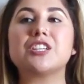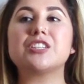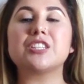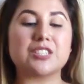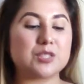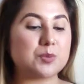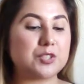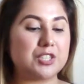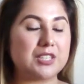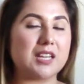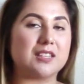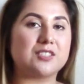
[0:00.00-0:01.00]
this is what
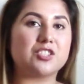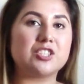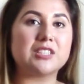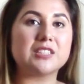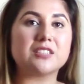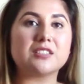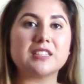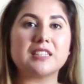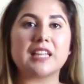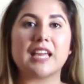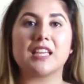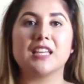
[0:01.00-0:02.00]
she does. She literally
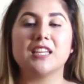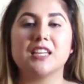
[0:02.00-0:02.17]
like